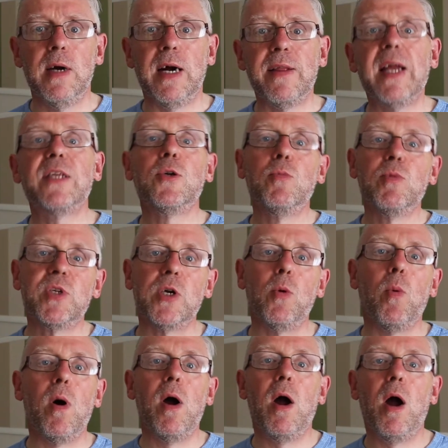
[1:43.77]
And that's
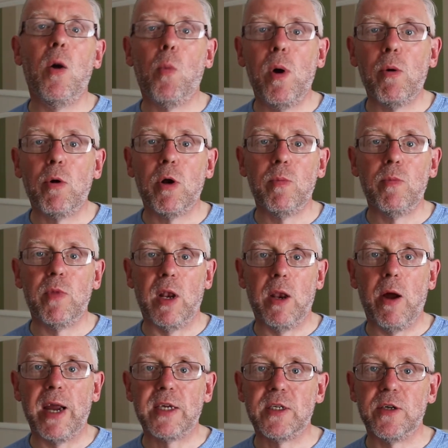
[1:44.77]
also why I welcome the
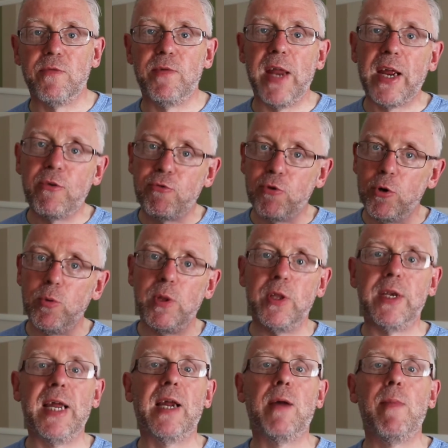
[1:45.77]
likes of Nick Drew at
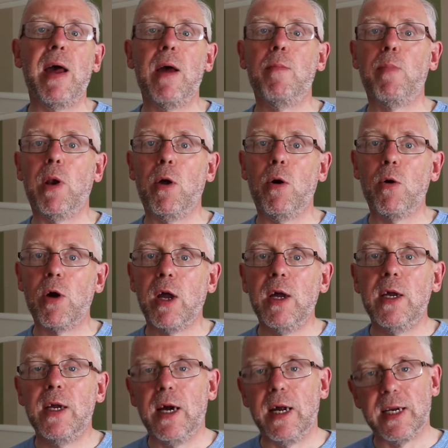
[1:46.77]
the Diggerman blog
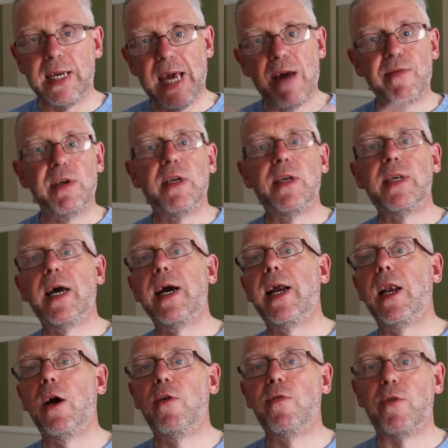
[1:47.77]
and Gavin and
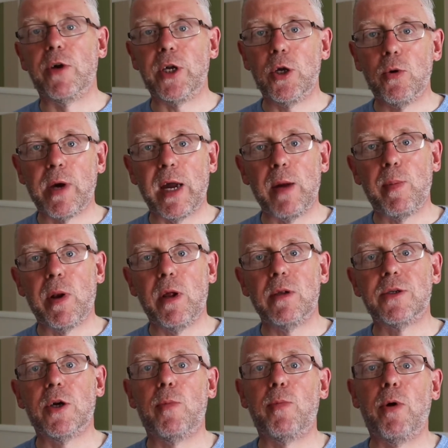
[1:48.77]
Dale over at UK
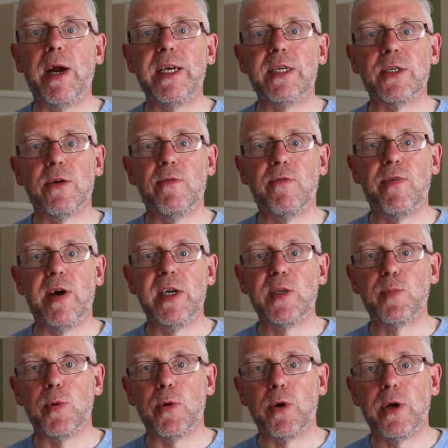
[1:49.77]
Plant Operators on
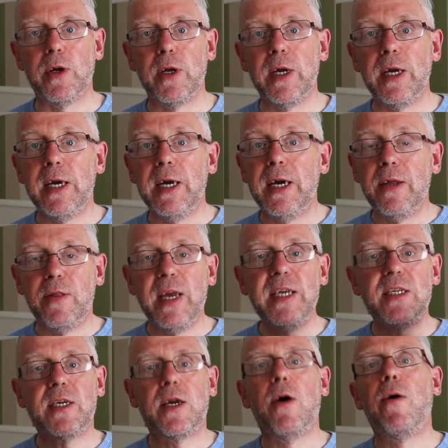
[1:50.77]
Facebook.
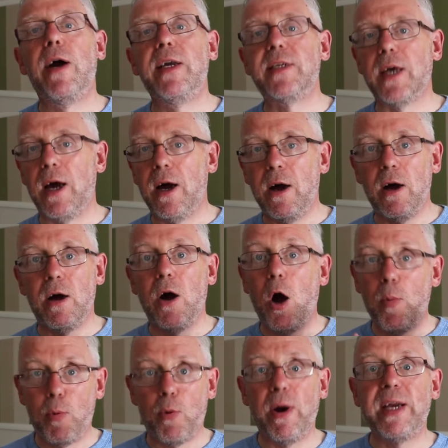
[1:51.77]
These guys are
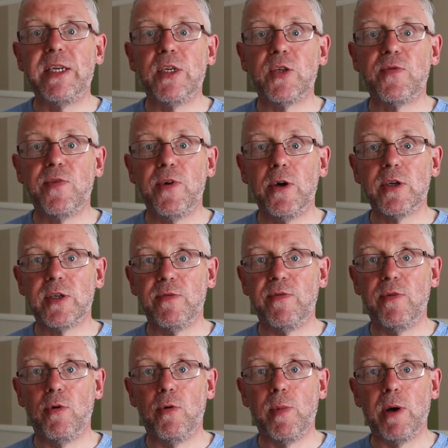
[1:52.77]
operators first and
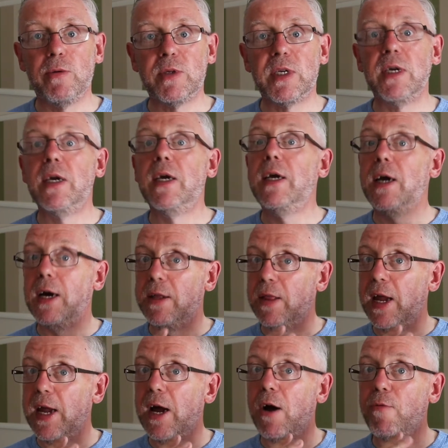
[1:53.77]
foremost, and
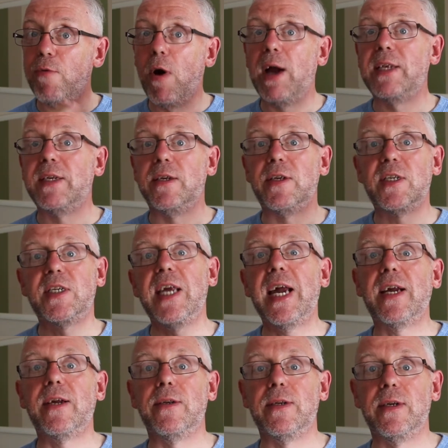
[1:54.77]
they are writers
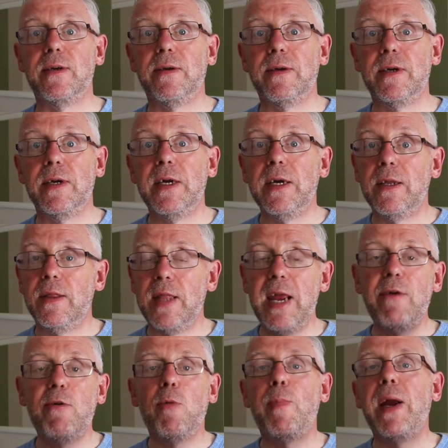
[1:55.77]
second.
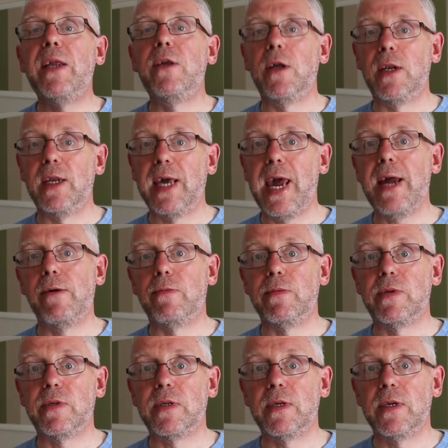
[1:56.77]
Their opinion
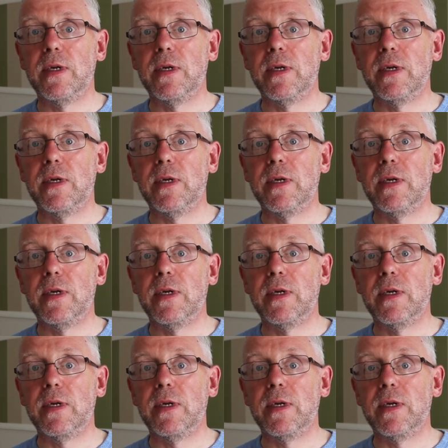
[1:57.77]
counts.